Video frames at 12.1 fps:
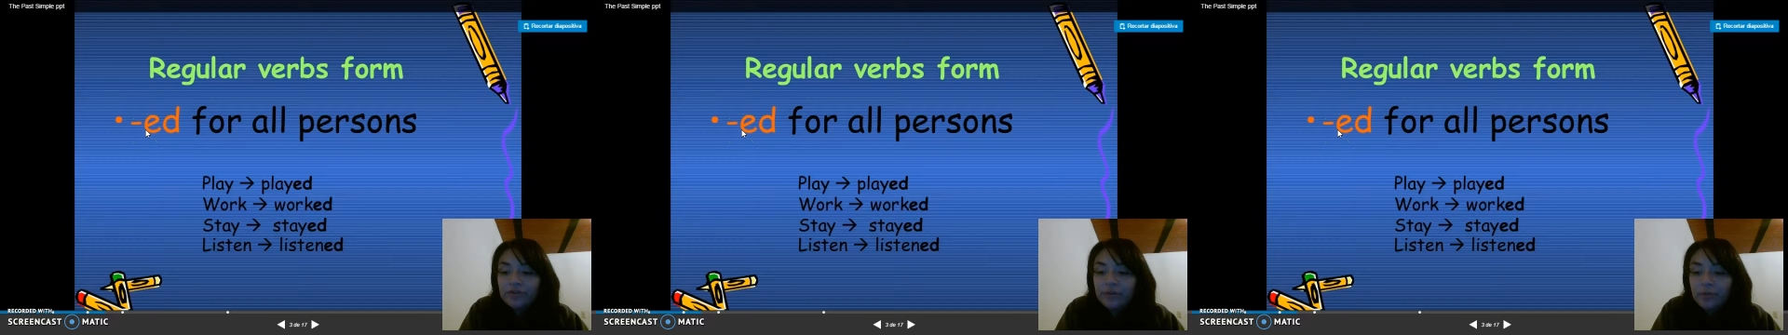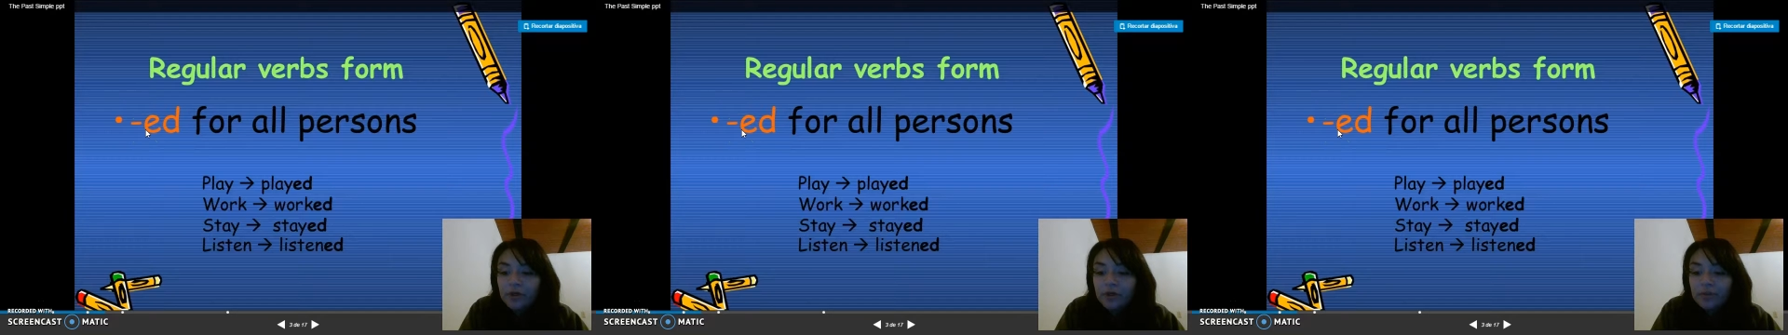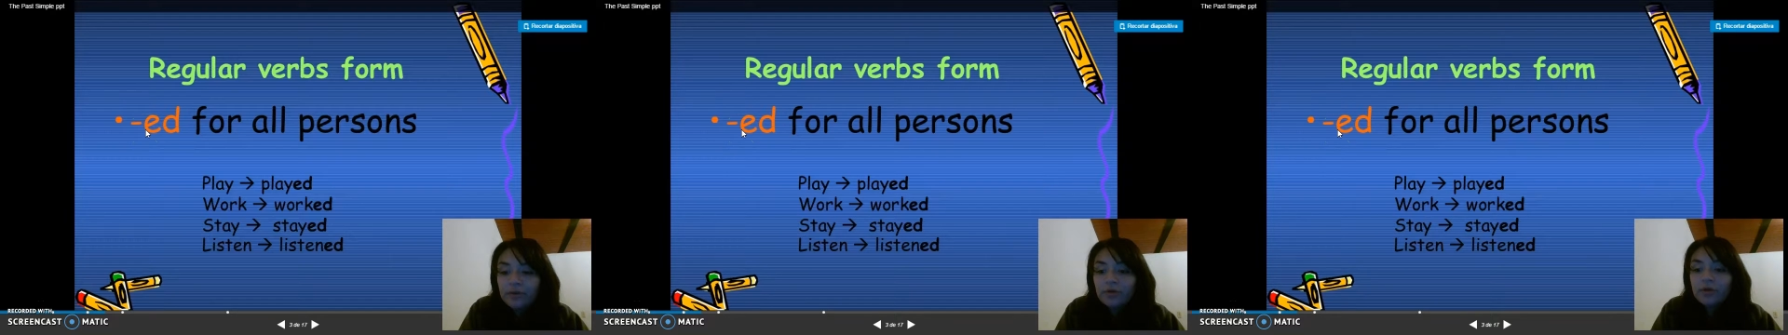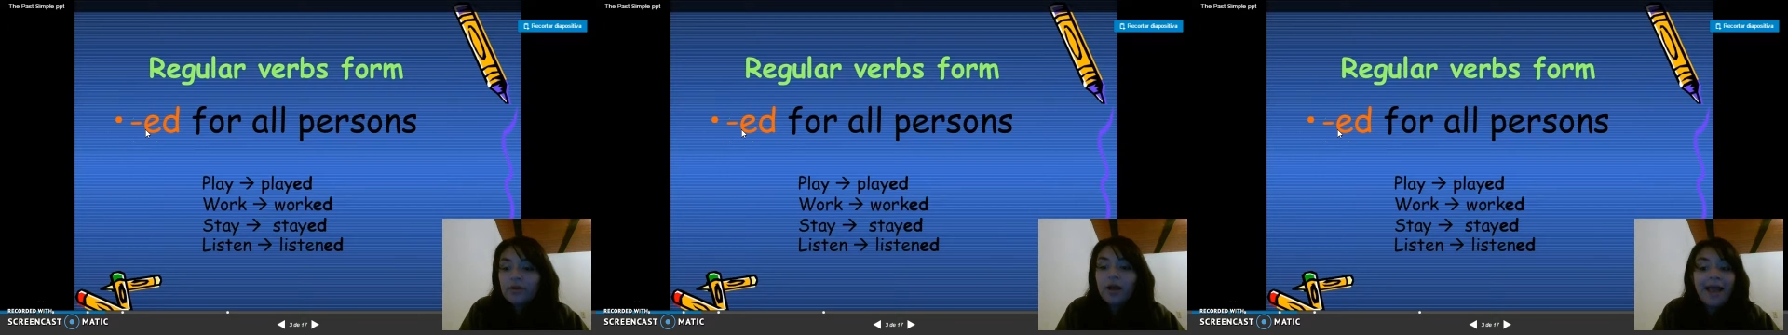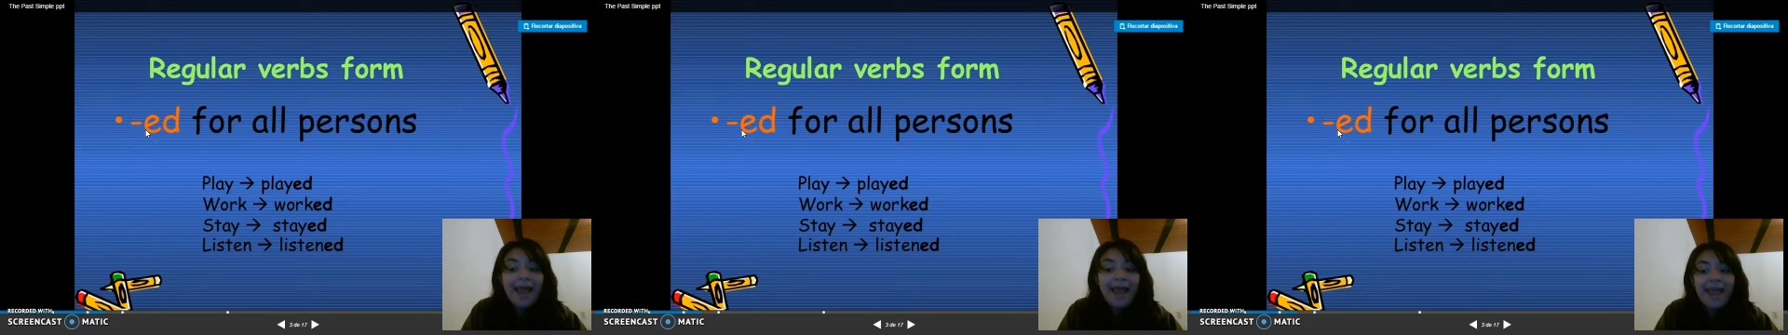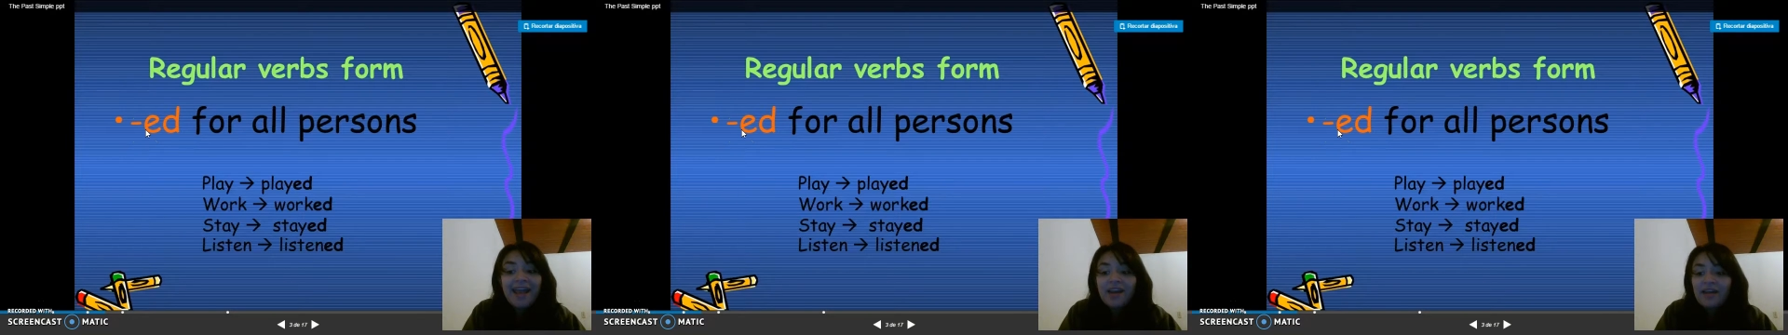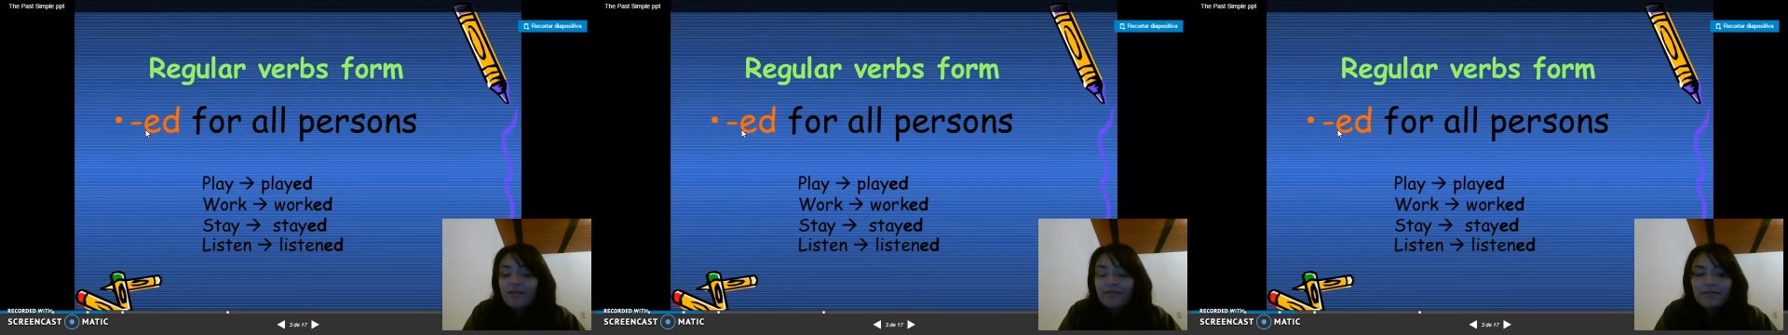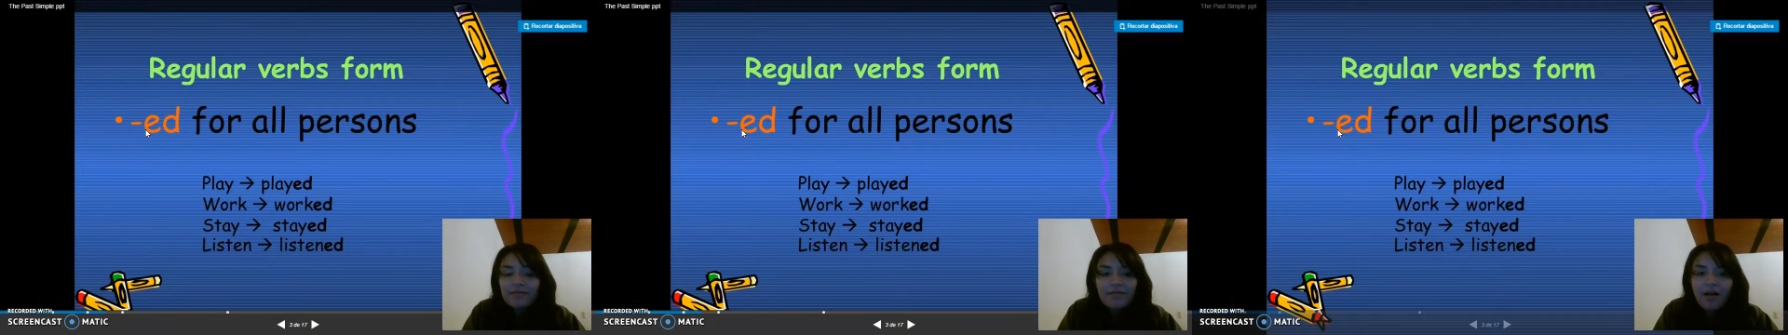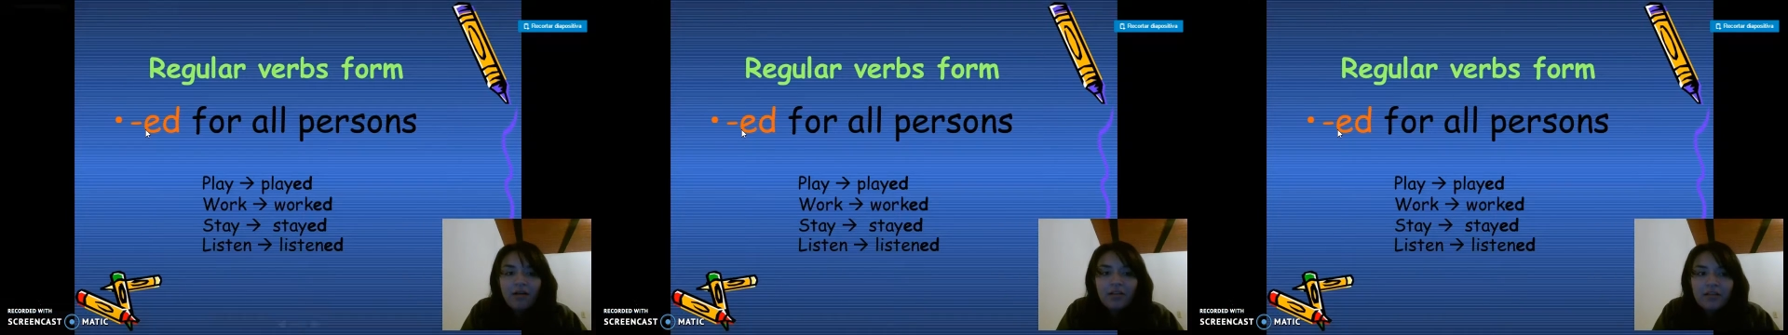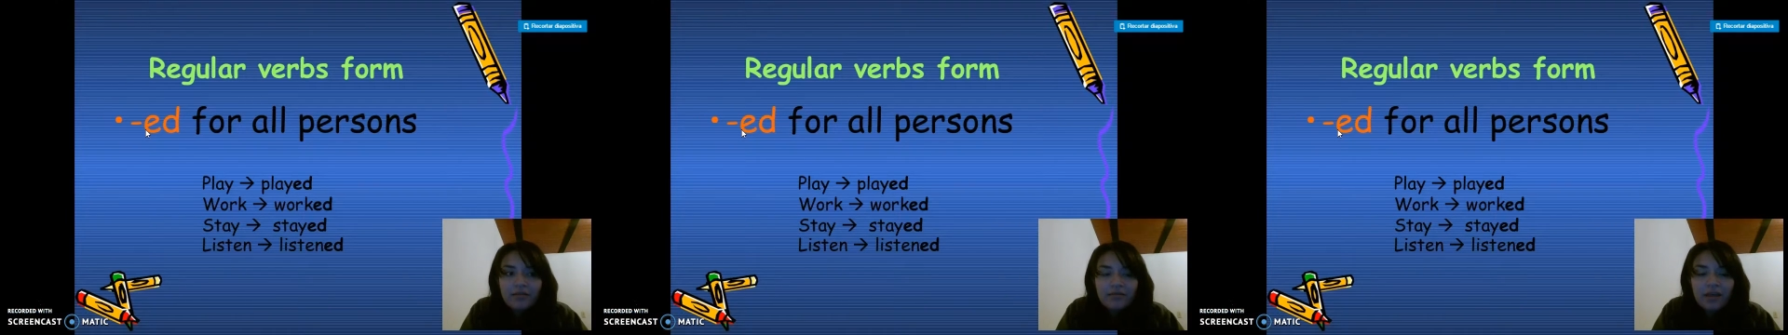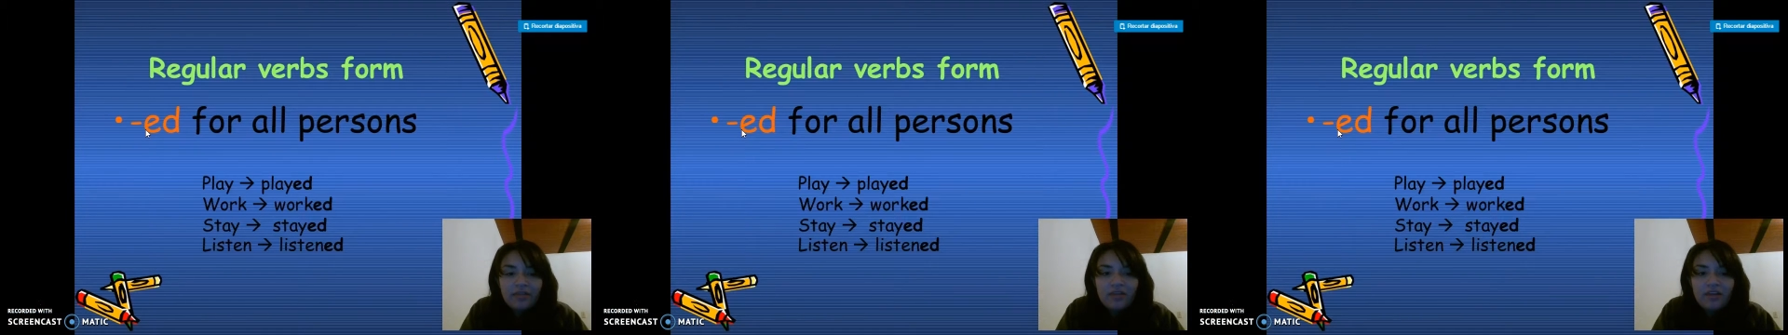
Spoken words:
of the verb. And all the